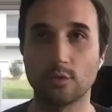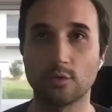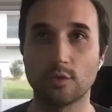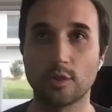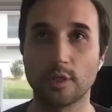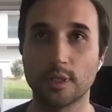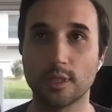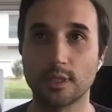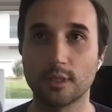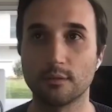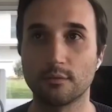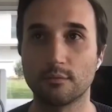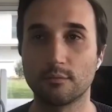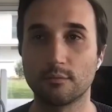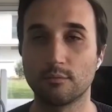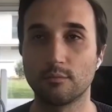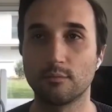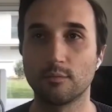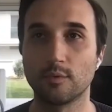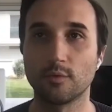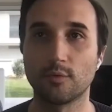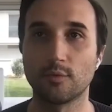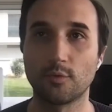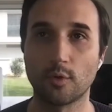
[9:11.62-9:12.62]
the
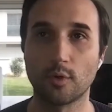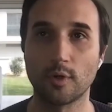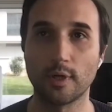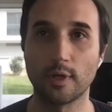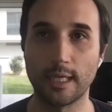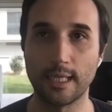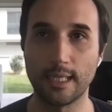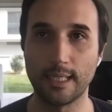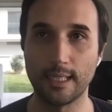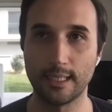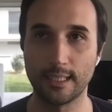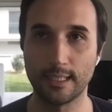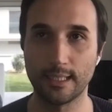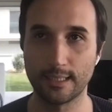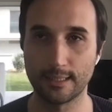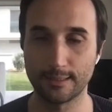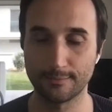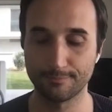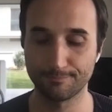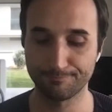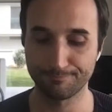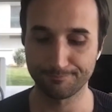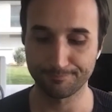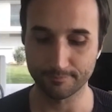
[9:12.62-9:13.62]
for a
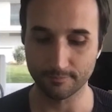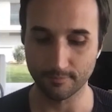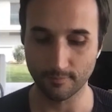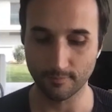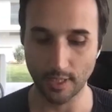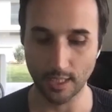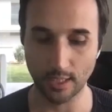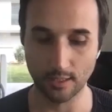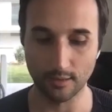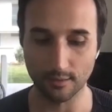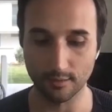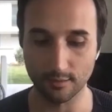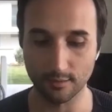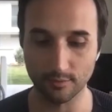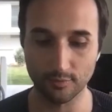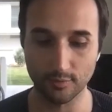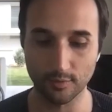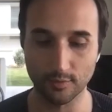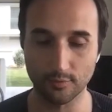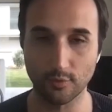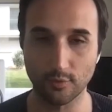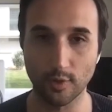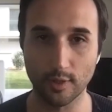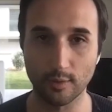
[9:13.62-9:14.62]
um, uh,
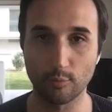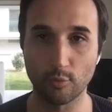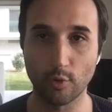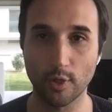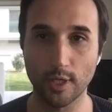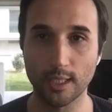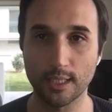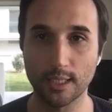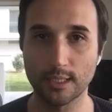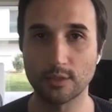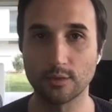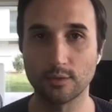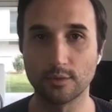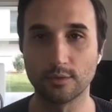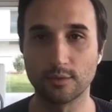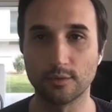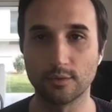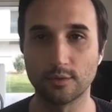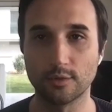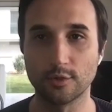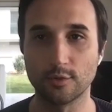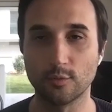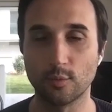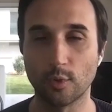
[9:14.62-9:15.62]
for, for a brand to
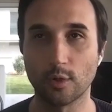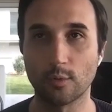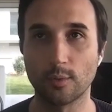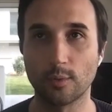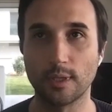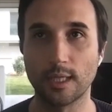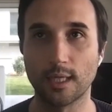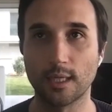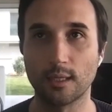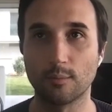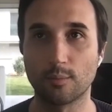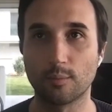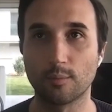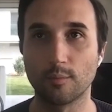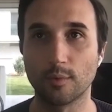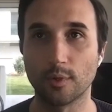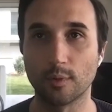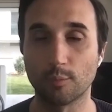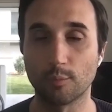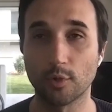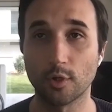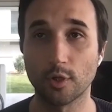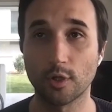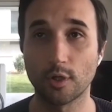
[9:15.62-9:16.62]
to work with the any
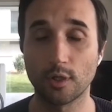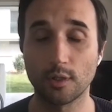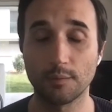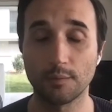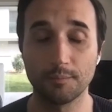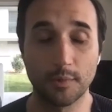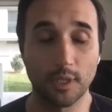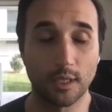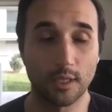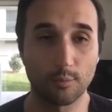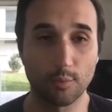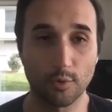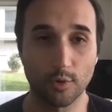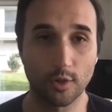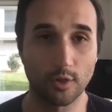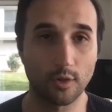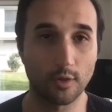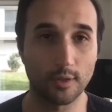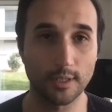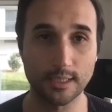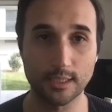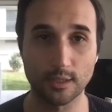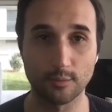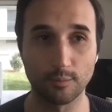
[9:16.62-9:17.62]
uh, protocol, the any
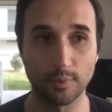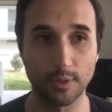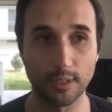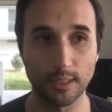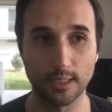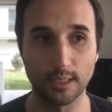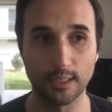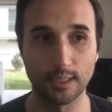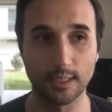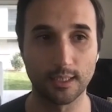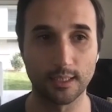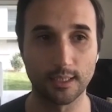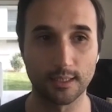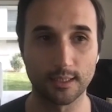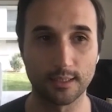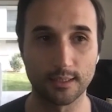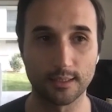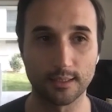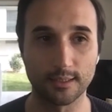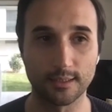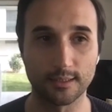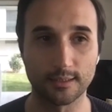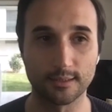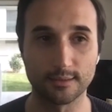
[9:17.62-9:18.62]
protocol is completely uh,
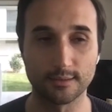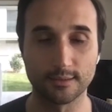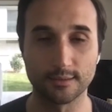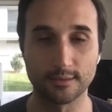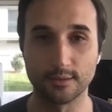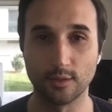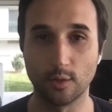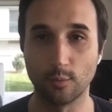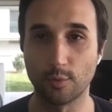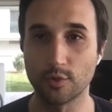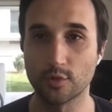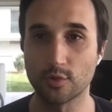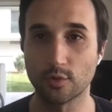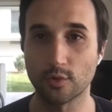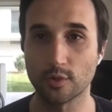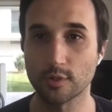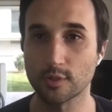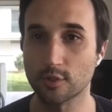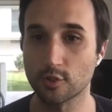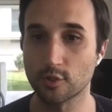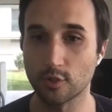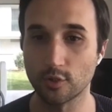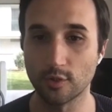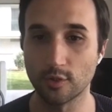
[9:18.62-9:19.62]
uh, open
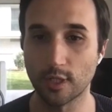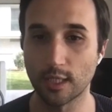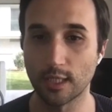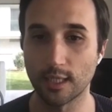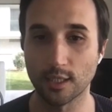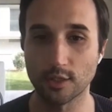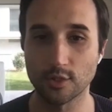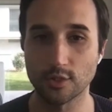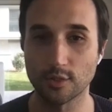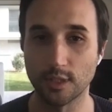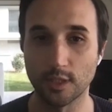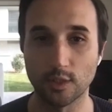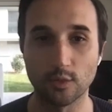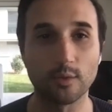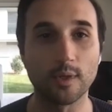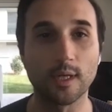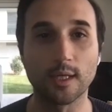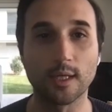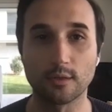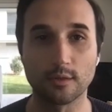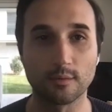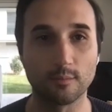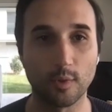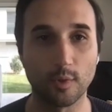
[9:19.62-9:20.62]
source, so you can actually
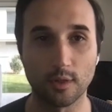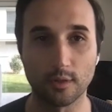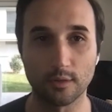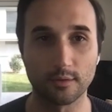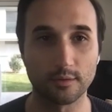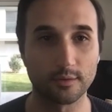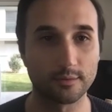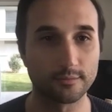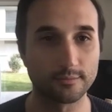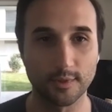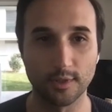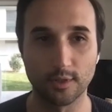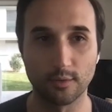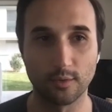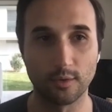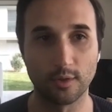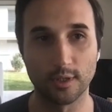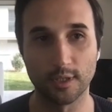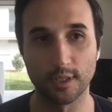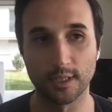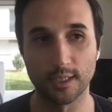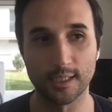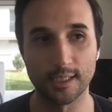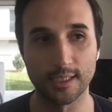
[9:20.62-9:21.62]
create tomorrow. Go
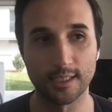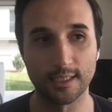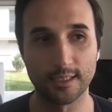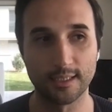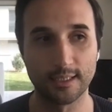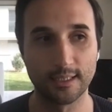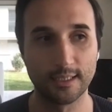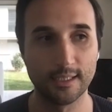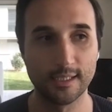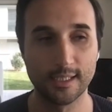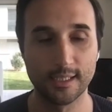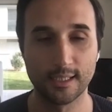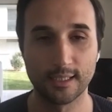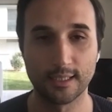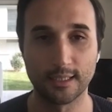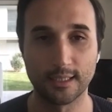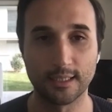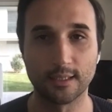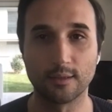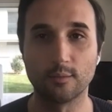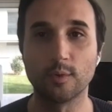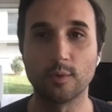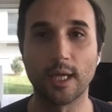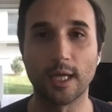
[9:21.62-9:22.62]
on. Uh,
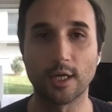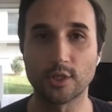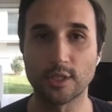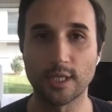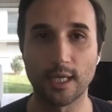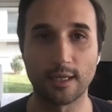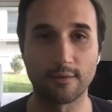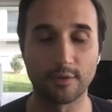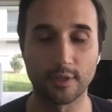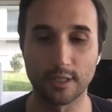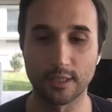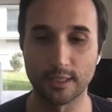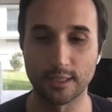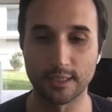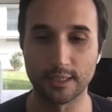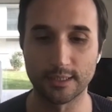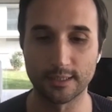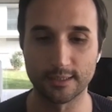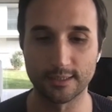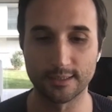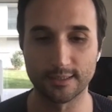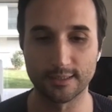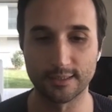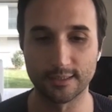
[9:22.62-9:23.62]
we actually have
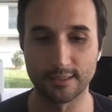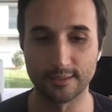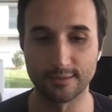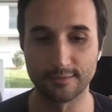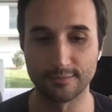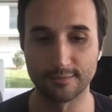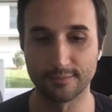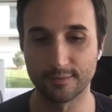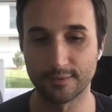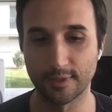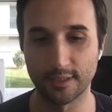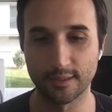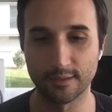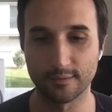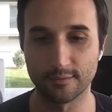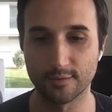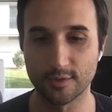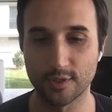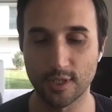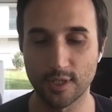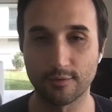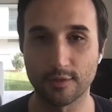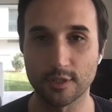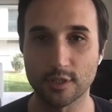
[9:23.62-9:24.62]
a, a, a
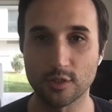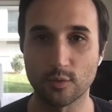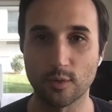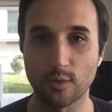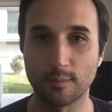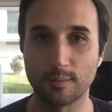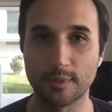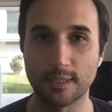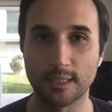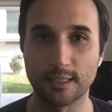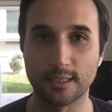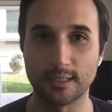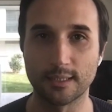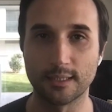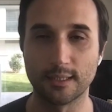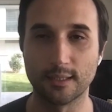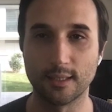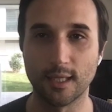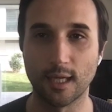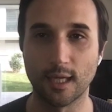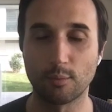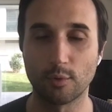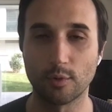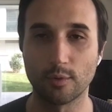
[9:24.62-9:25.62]
JavaScript a
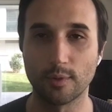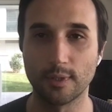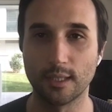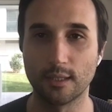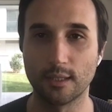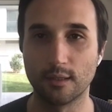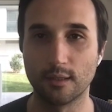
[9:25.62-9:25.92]
library that